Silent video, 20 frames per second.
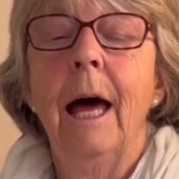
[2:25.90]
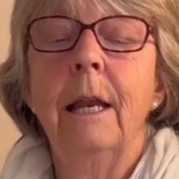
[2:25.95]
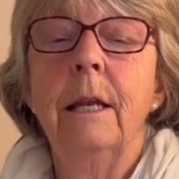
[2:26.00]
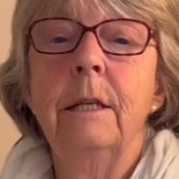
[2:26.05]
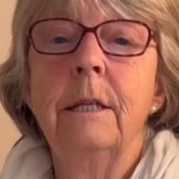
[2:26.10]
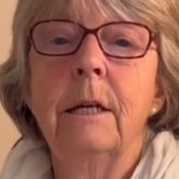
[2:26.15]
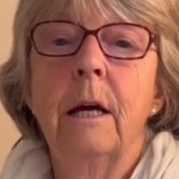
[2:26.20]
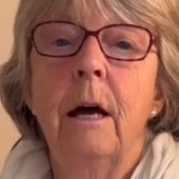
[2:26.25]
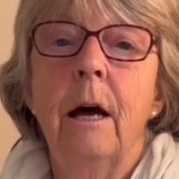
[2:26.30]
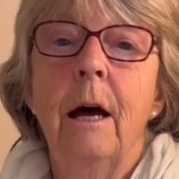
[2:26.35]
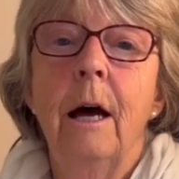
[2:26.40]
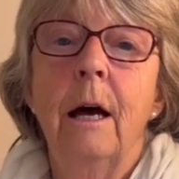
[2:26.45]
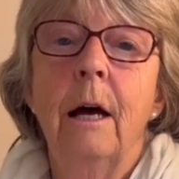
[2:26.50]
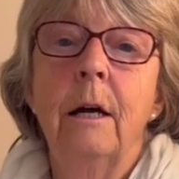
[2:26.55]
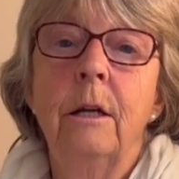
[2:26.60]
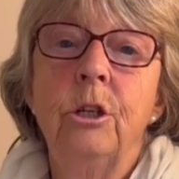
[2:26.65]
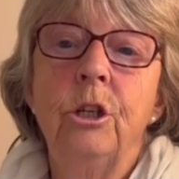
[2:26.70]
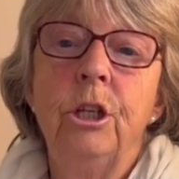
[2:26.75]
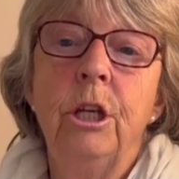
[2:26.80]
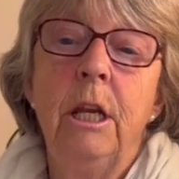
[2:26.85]
and
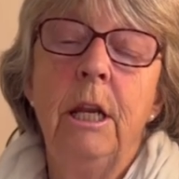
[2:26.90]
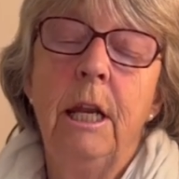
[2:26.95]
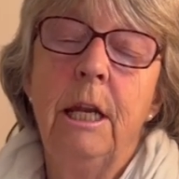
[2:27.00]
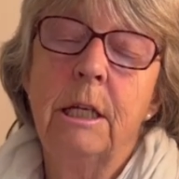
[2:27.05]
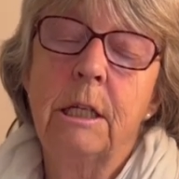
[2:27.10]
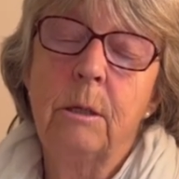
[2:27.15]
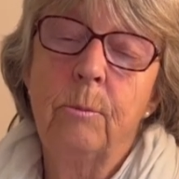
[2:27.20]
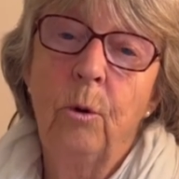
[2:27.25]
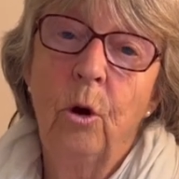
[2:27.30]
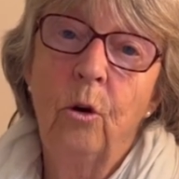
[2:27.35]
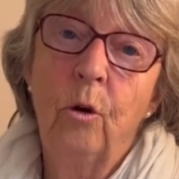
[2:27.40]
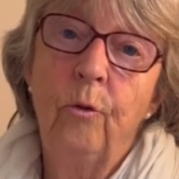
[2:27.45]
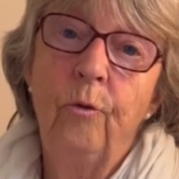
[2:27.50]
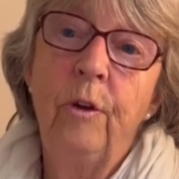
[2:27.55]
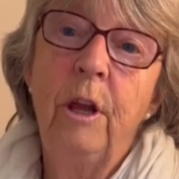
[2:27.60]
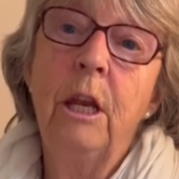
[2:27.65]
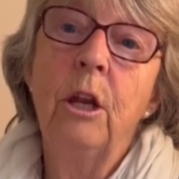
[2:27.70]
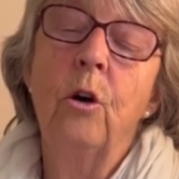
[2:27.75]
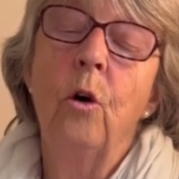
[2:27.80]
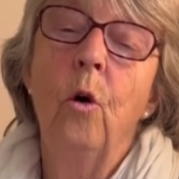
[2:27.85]
she needs to
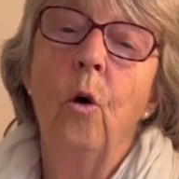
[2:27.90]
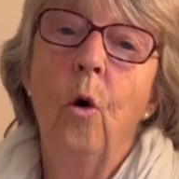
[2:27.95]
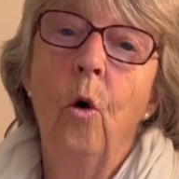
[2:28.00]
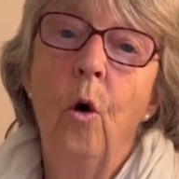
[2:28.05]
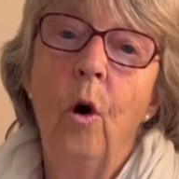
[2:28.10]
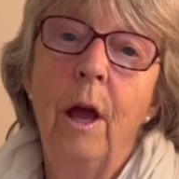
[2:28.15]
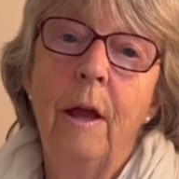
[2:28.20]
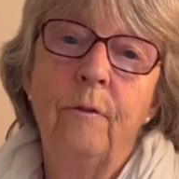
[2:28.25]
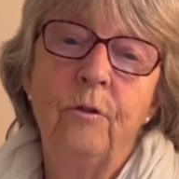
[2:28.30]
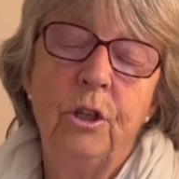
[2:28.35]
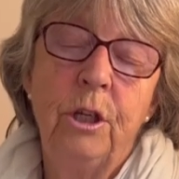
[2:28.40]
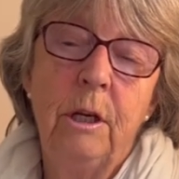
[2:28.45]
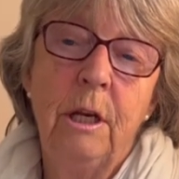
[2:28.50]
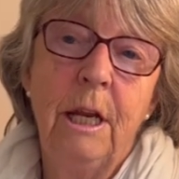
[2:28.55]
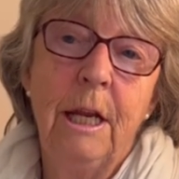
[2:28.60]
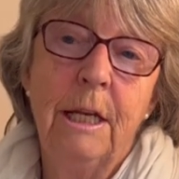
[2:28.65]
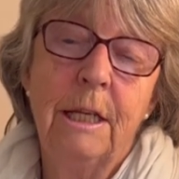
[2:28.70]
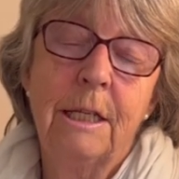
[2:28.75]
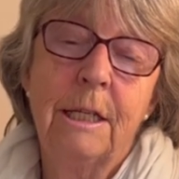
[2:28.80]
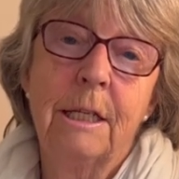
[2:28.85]
bottle feed, or if
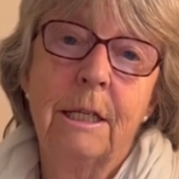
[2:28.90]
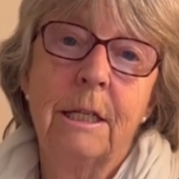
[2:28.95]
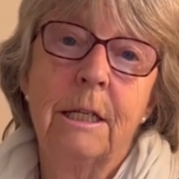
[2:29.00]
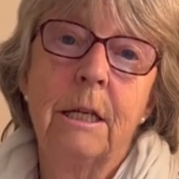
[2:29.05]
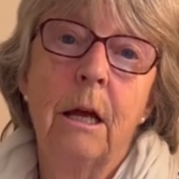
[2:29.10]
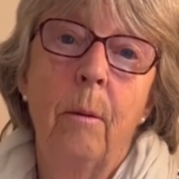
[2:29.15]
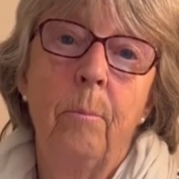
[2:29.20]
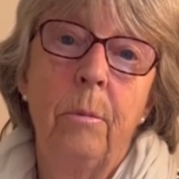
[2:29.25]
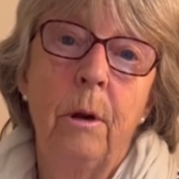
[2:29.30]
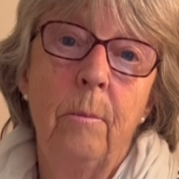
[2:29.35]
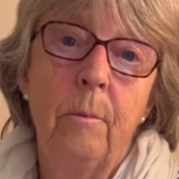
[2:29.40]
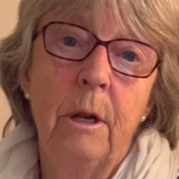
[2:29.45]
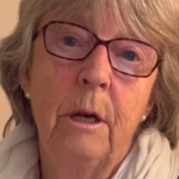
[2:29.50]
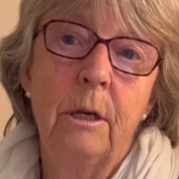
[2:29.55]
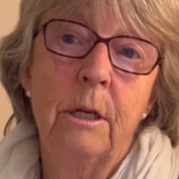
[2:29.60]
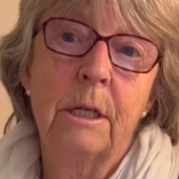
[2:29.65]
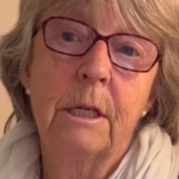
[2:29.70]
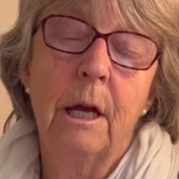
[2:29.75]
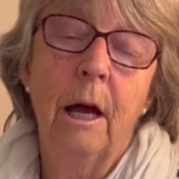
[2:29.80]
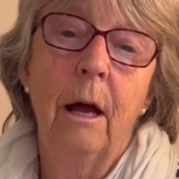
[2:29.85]
she needs to
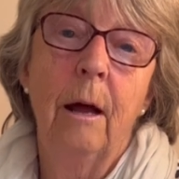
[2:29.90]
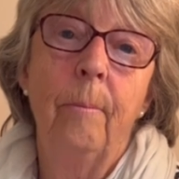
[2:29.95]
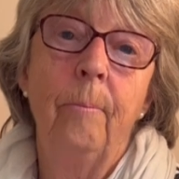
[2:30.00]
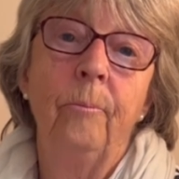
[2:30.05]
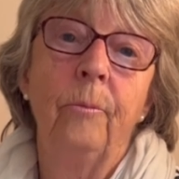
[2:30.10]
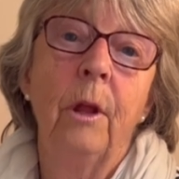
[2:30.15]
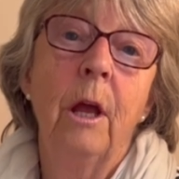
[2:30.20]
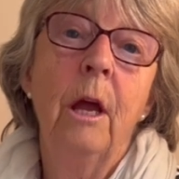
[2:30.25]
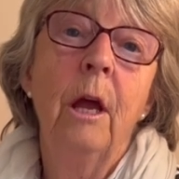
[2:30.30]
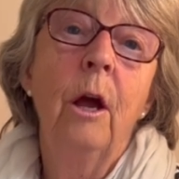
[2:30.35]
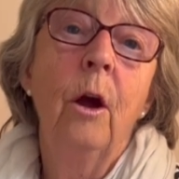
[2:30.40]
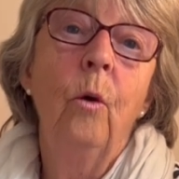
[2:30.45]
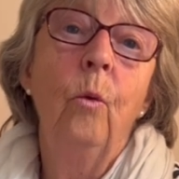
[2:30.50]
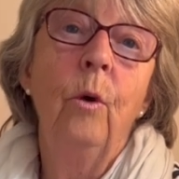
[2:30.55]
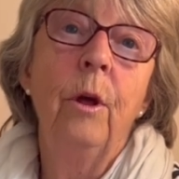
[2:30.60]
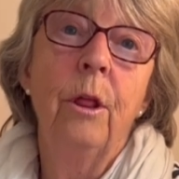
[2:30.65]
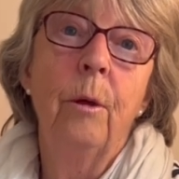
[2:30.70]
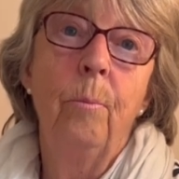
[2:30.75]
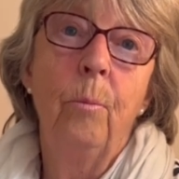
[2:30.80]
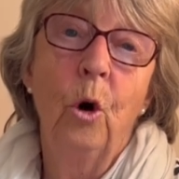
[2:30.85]
supplement
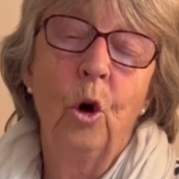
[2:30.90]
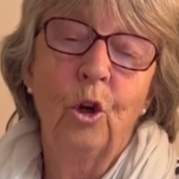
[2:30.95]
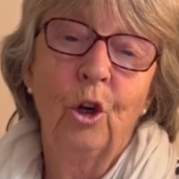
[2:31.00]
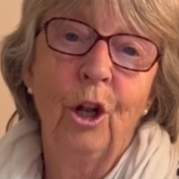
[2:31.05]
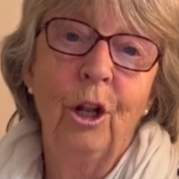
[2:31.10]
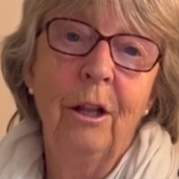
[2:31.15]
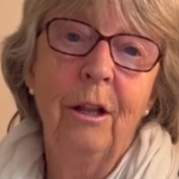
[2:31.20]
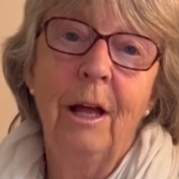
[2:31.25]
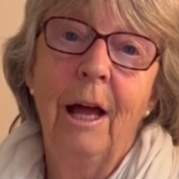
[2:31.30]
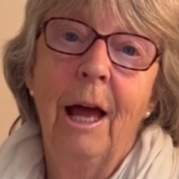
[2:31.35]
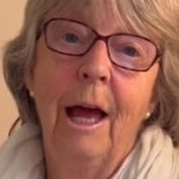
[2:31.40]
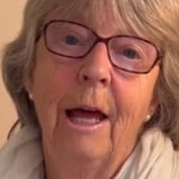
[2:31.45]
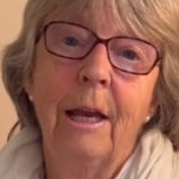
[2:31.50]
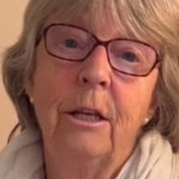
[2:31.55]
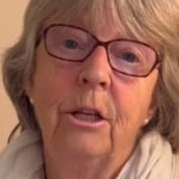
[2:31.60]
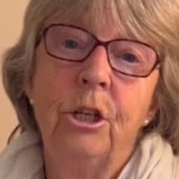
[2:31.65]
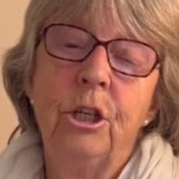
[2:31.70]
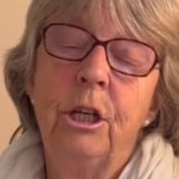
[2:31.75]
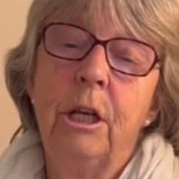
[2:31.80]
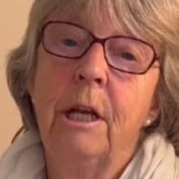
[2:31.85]
with a bottle
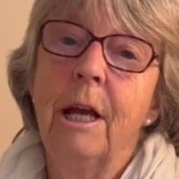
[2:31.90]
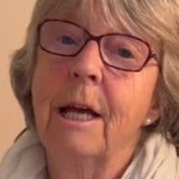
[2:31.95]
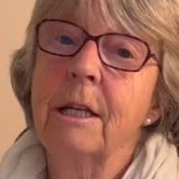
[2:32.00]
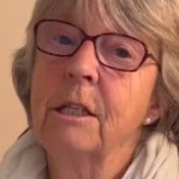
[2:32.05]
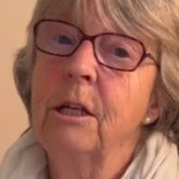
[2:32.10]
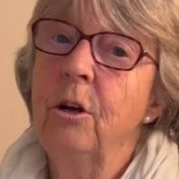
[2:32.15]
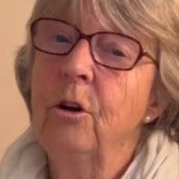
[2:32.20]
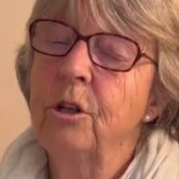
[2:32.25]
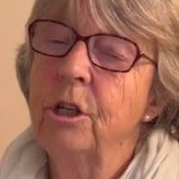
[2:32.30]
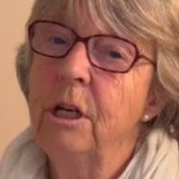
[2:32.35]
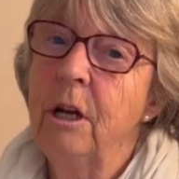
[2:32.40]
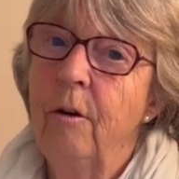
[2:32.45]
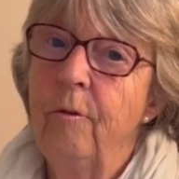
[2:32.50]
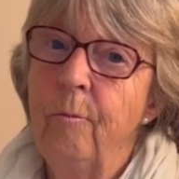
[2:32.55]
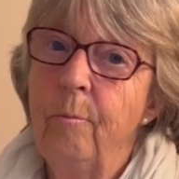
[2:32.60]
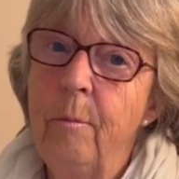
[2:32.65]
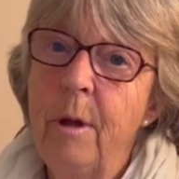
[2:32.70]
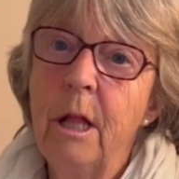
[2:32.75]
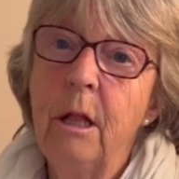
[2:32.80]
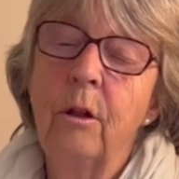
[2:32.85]
and she hasn't got
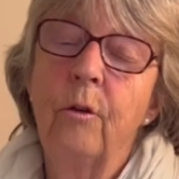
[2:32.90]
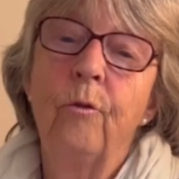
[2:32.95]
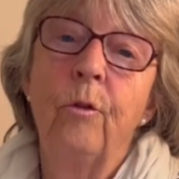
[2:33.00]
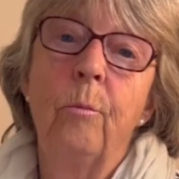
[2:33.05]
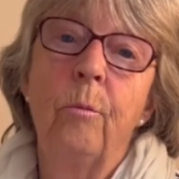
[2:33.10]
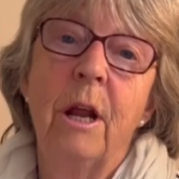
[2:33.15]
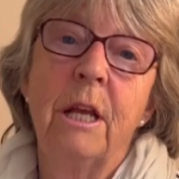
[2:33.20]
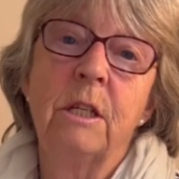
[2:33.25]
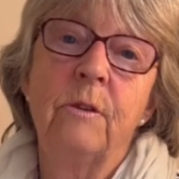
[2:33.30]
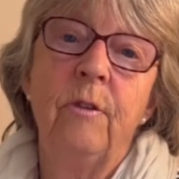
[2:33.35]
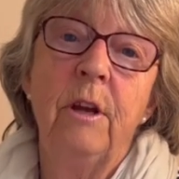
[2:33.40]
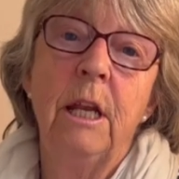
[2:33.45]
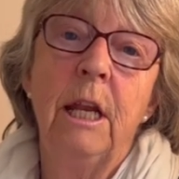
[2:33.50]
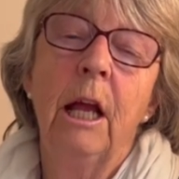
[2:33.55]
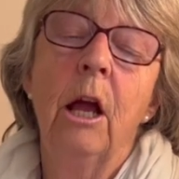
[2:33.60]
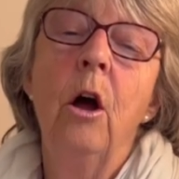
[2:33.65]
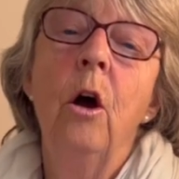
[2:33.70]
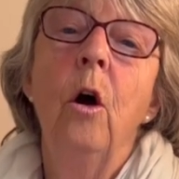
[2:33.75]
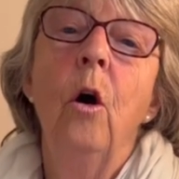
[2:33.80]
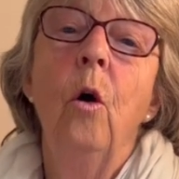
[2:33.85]
enough milk for
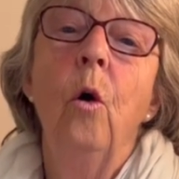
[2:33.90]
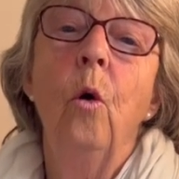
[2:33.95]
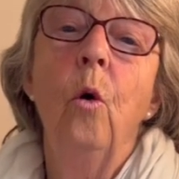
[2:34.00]
breastfeeding.